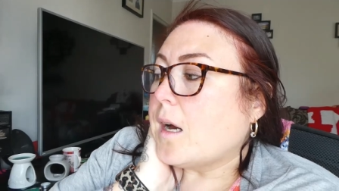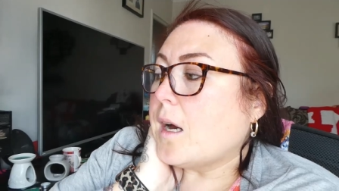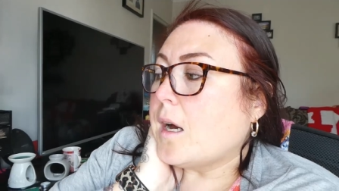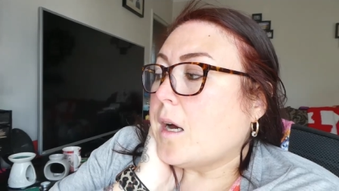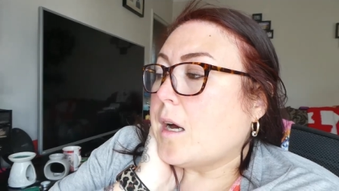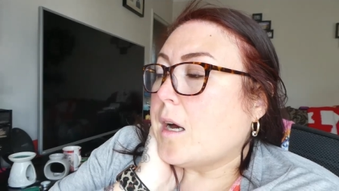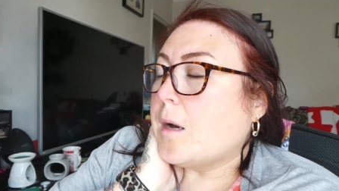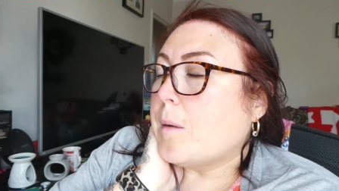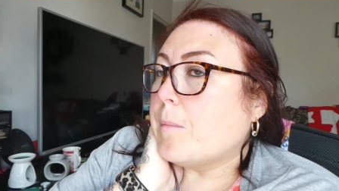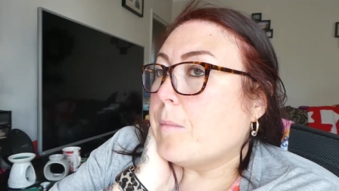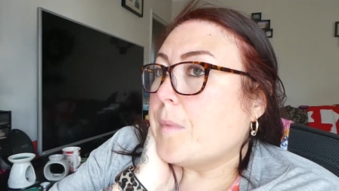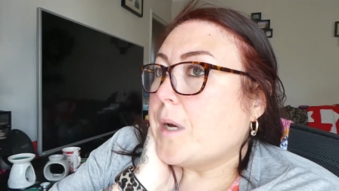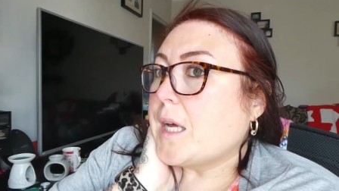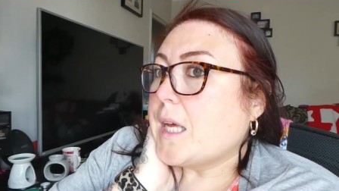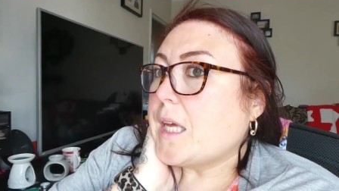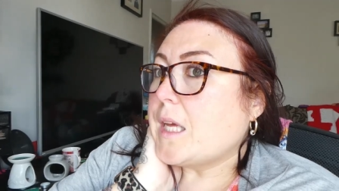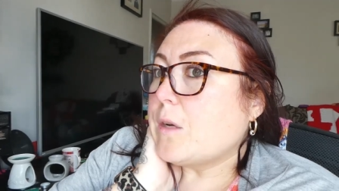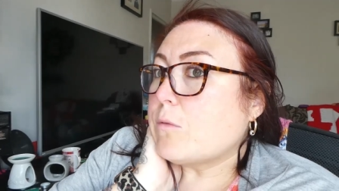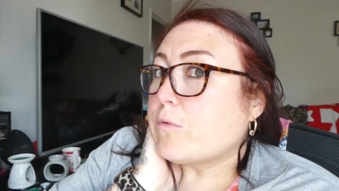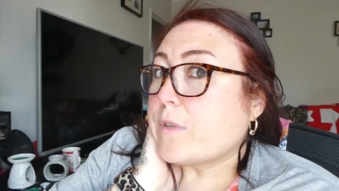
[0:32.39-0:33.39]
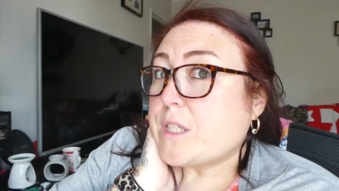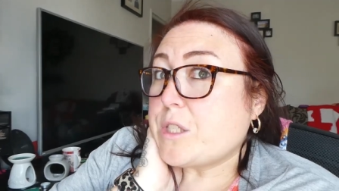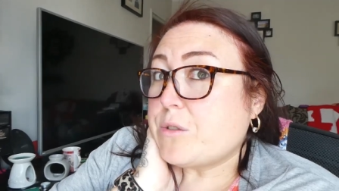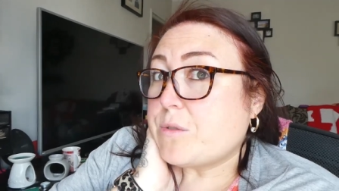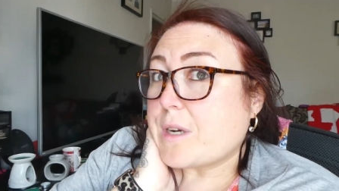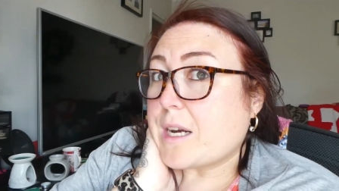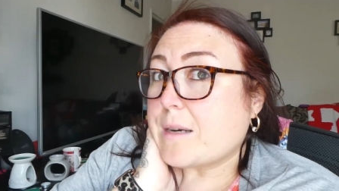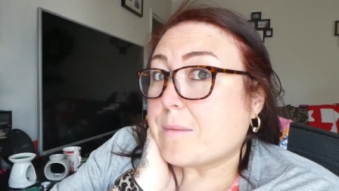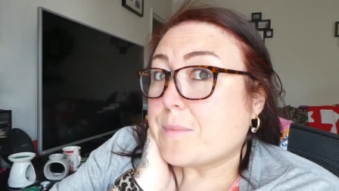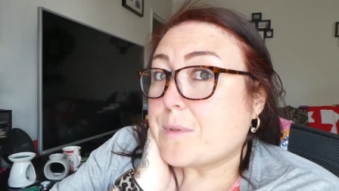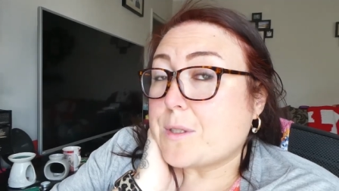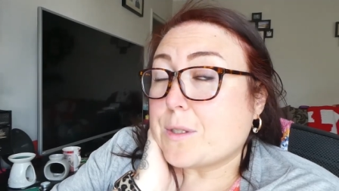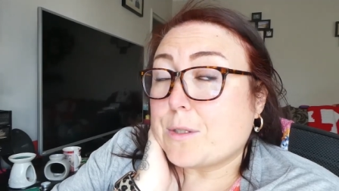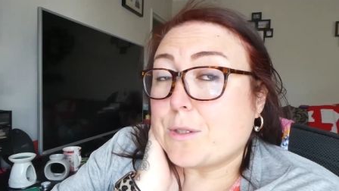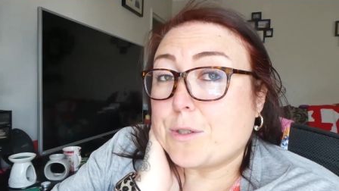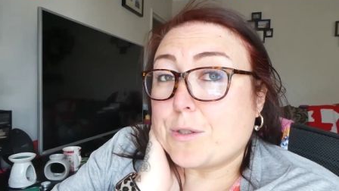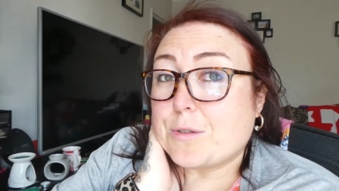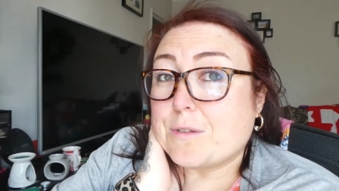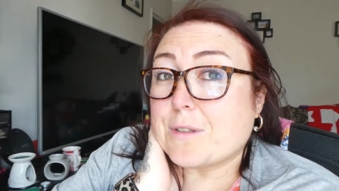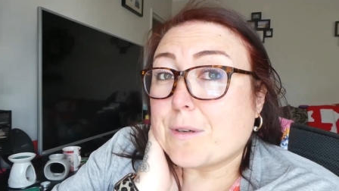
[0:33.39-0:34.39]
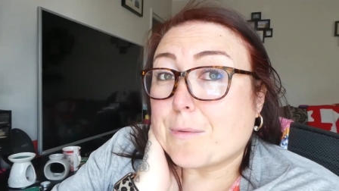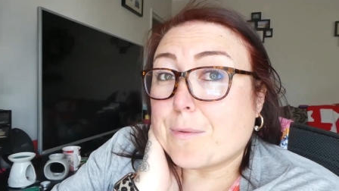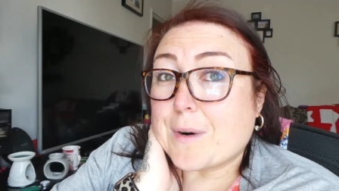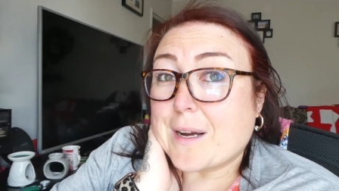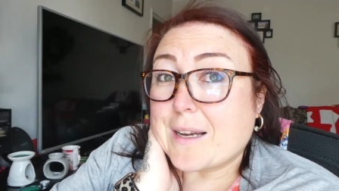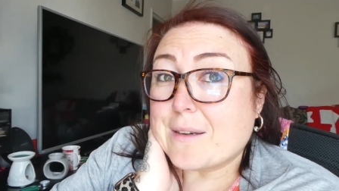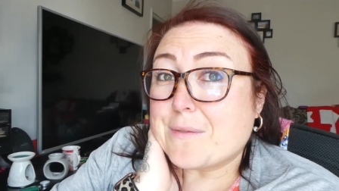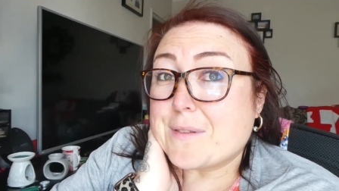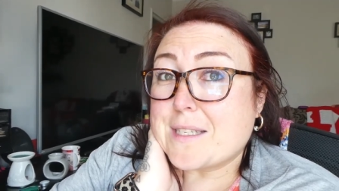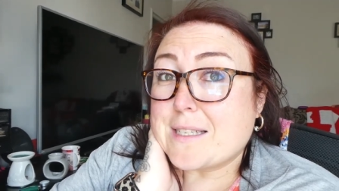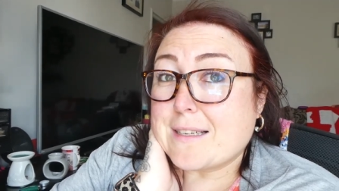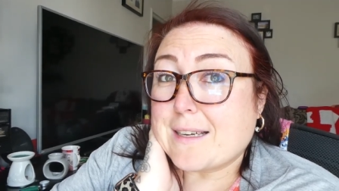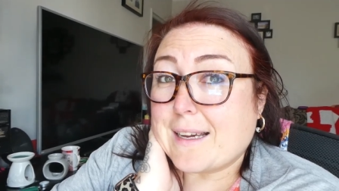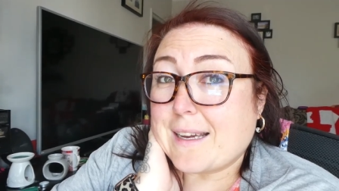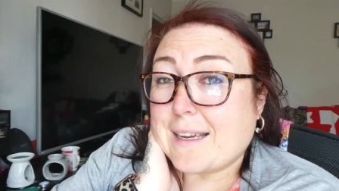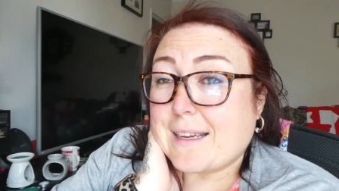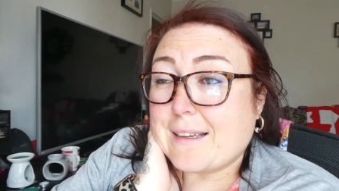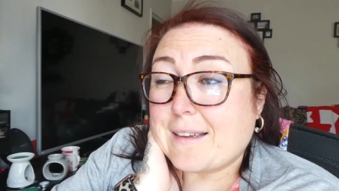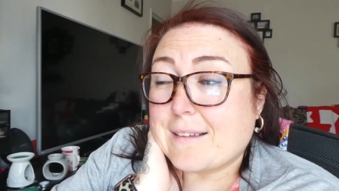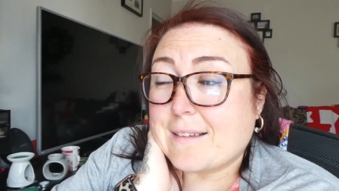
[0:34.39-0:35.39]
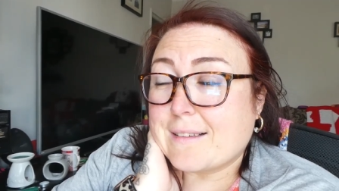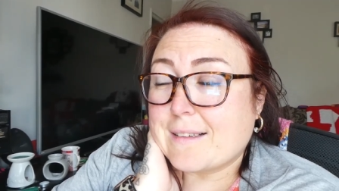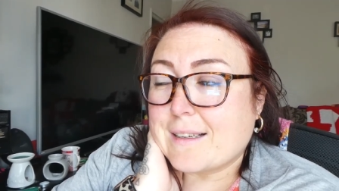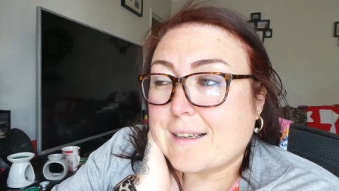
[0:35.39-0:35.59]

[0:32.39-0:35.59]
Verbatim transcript: Um, wrist straps should arrive today.